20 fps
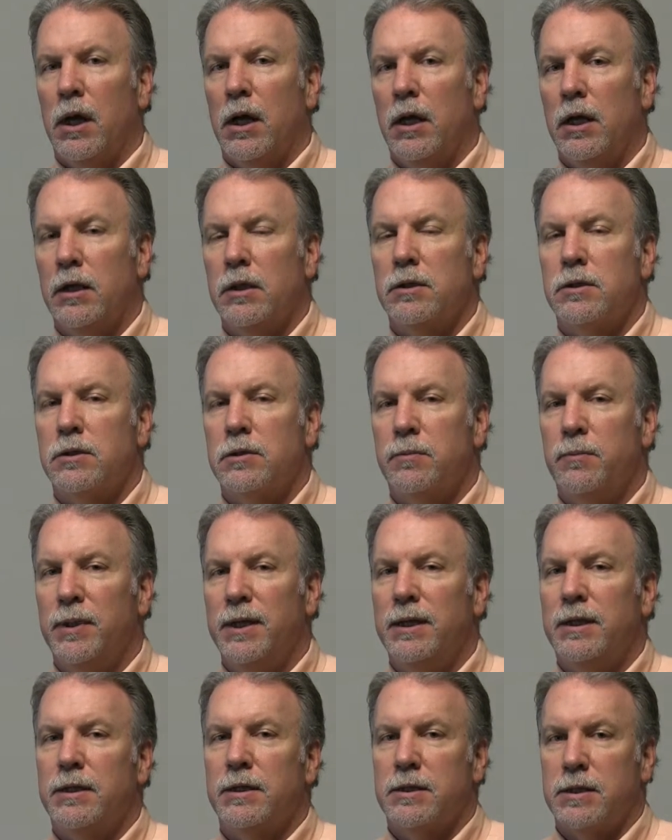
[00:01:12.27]
is to
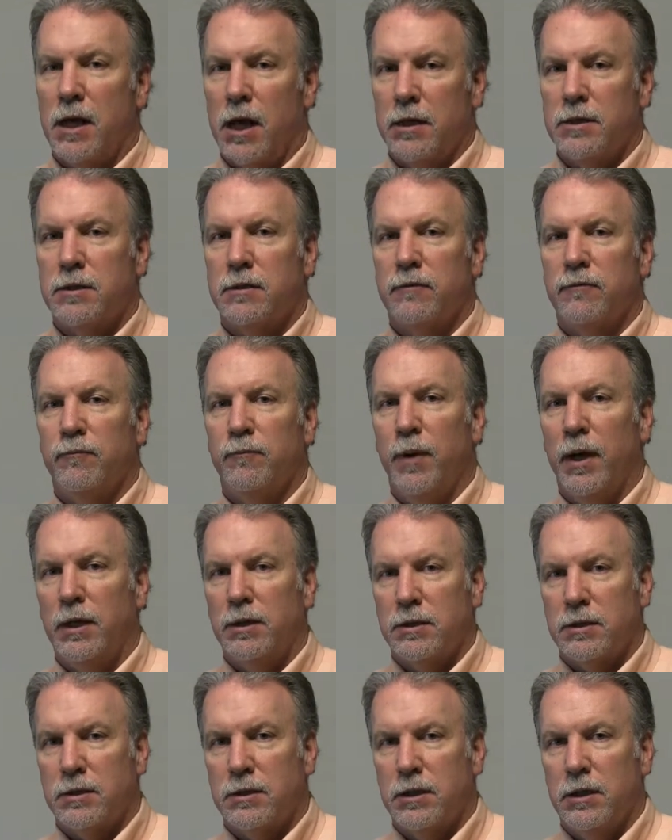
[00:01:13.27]
be decisive,
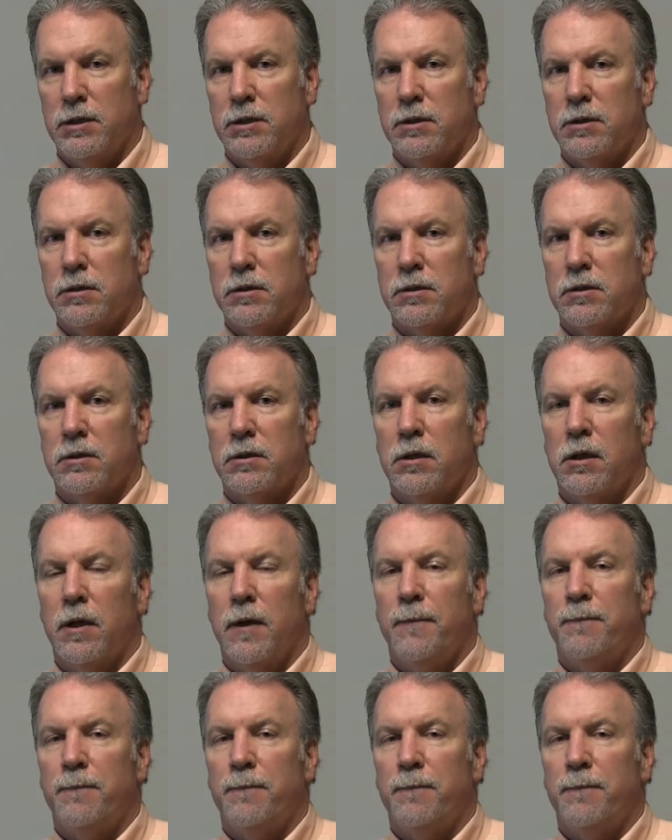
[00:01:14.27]
make decisions,